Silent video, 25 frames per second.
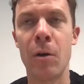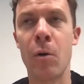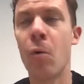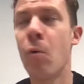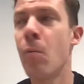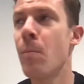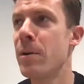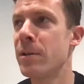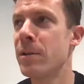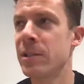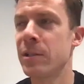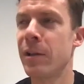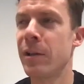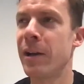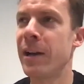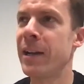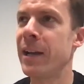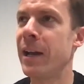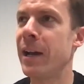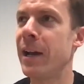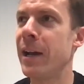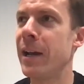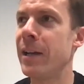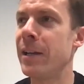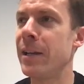almost like
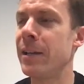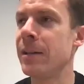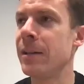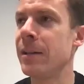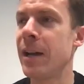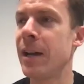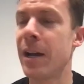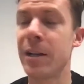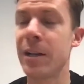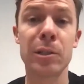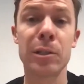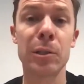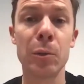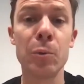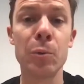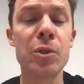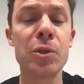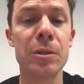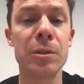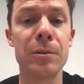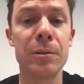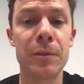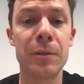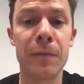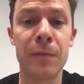a
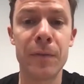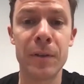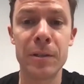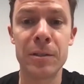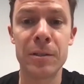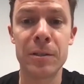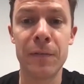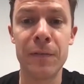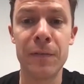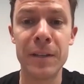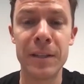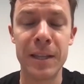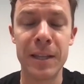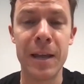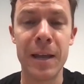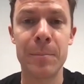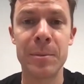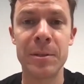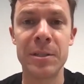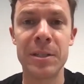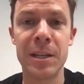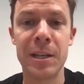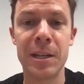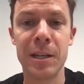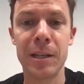solution to fit their
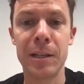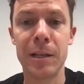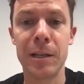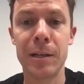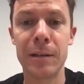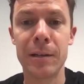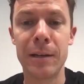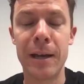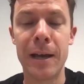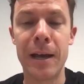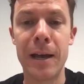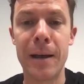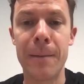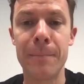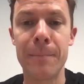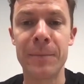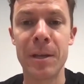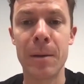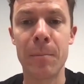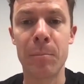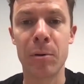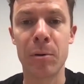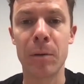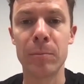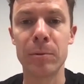particular
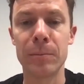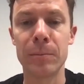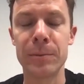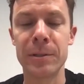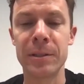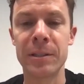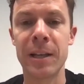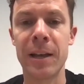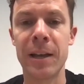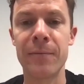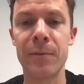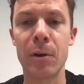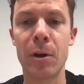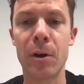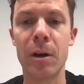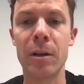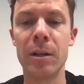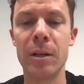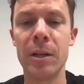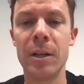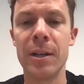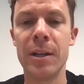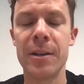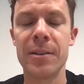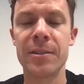their problem that they've got.
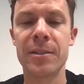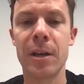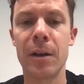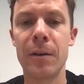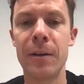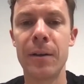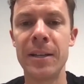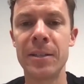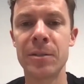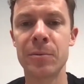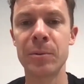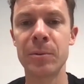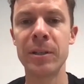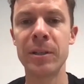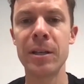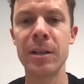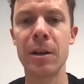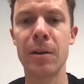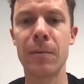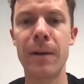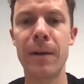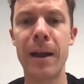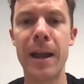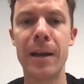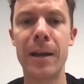So it's really
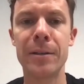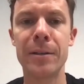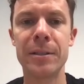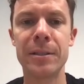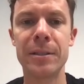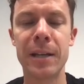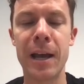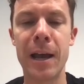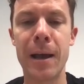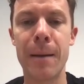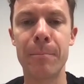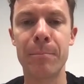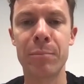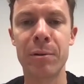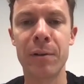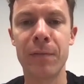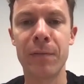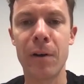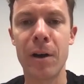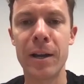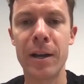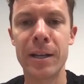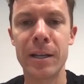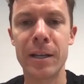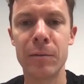around
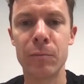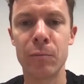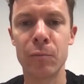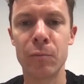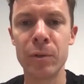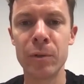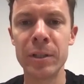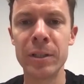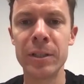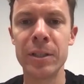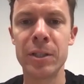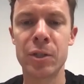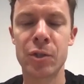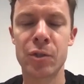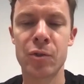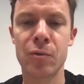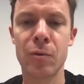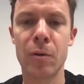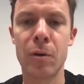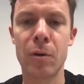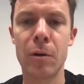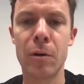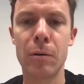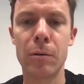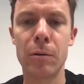providing really
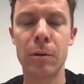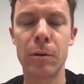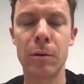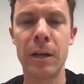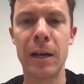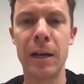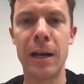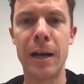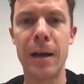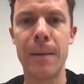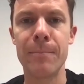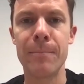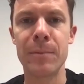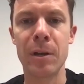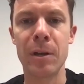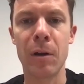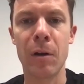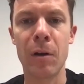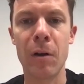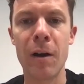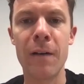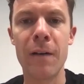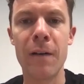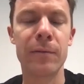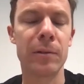strong,
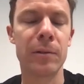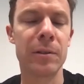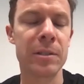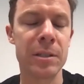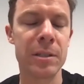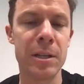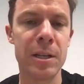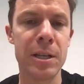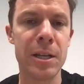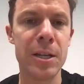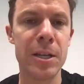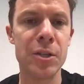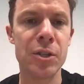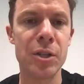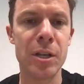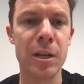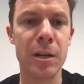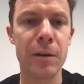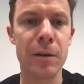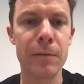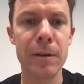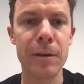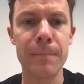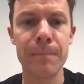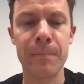high velocity
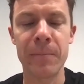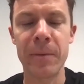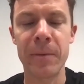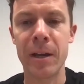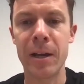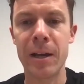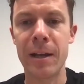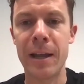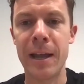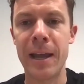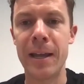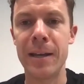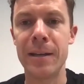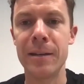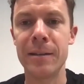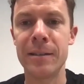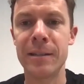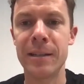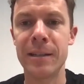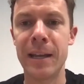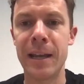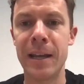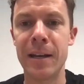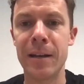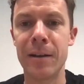engineering and
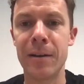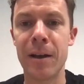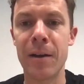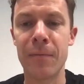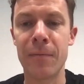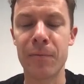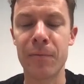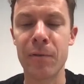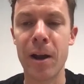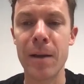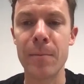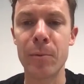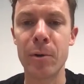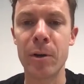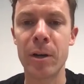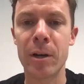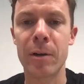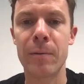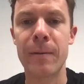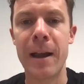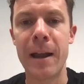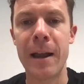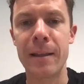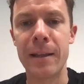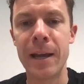a framework
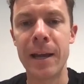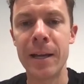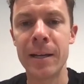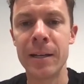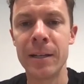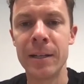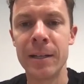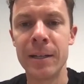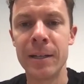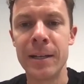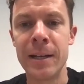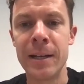around that.